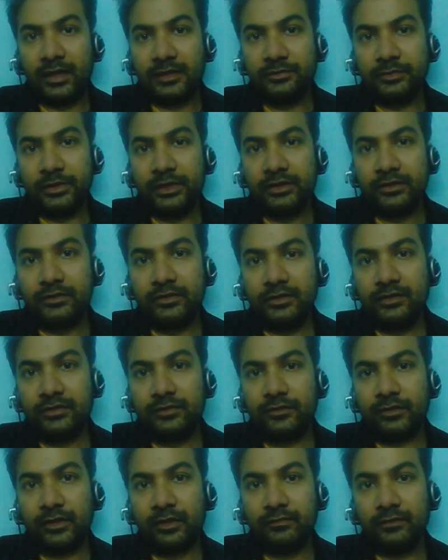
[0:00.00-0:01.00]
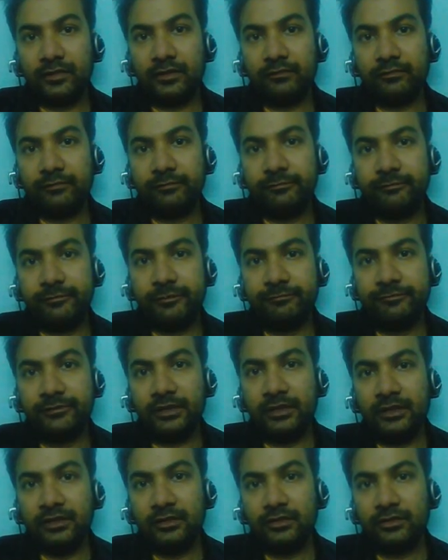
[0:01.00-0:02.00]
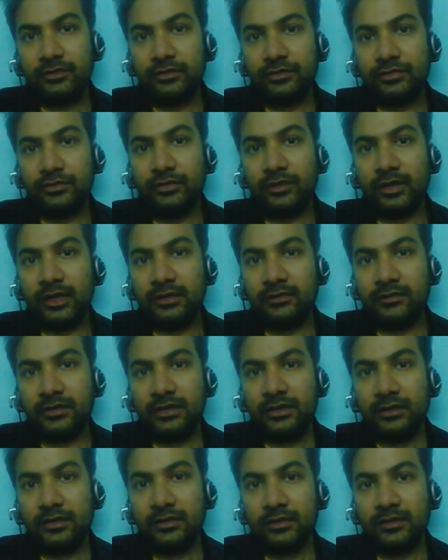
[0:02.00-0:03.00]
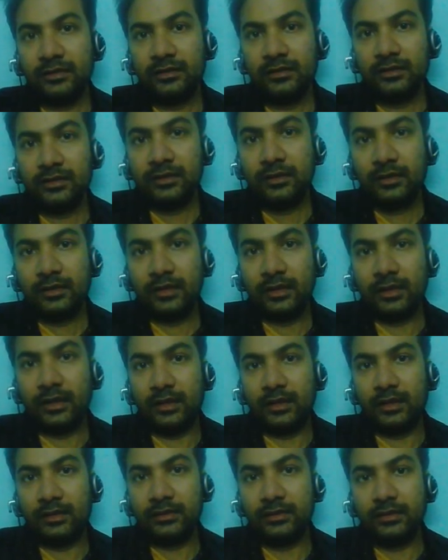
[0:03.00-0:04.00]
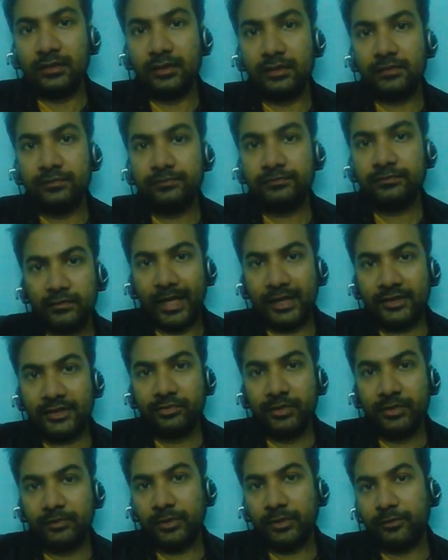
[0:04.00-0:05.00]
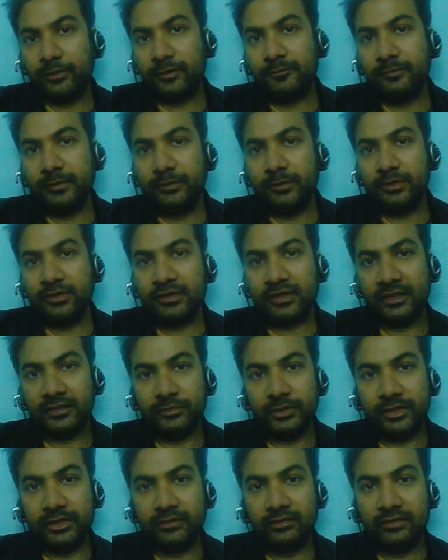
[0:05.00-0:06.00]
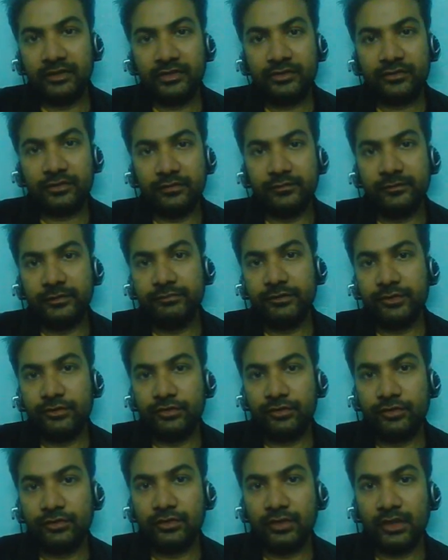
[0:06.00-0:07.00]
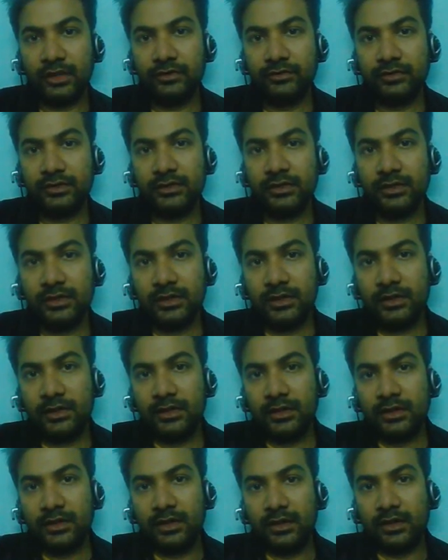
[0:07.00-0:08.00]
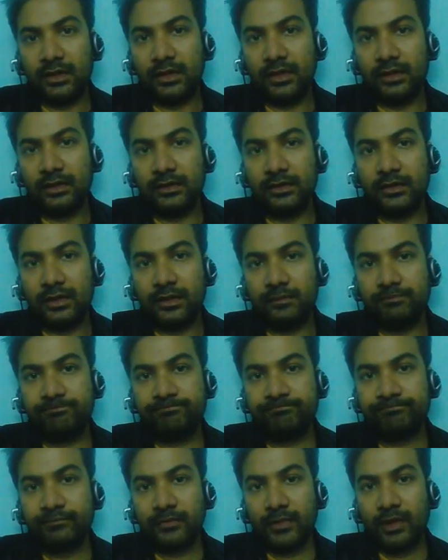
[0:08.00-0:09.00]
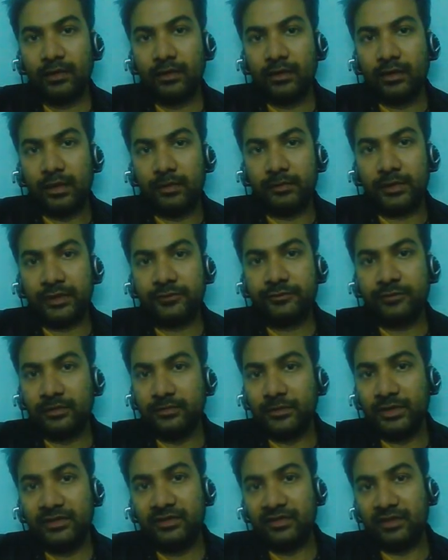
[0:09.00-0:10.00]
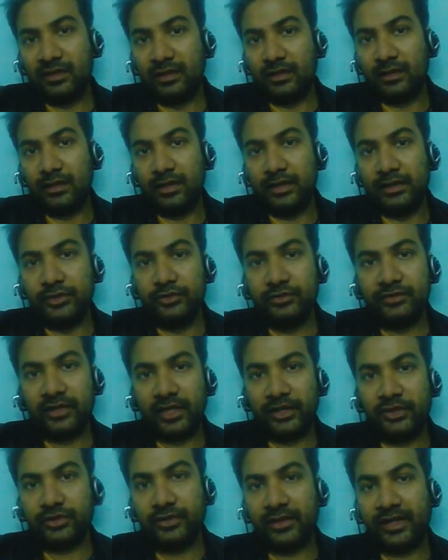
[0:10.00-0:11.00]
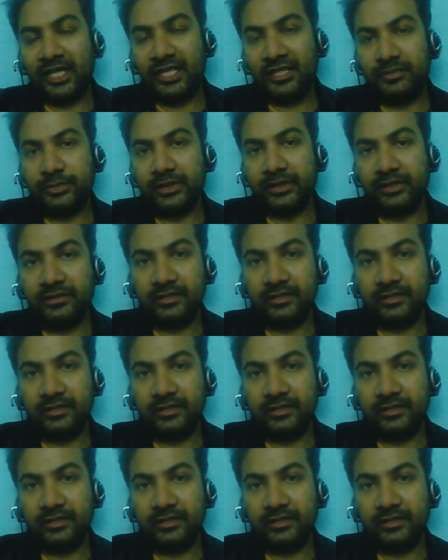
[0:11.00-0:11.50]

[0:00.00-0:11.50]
has been increased from 50 to 200, and maximum number of members has been increased from 50 to 200. And apart from this, a new section has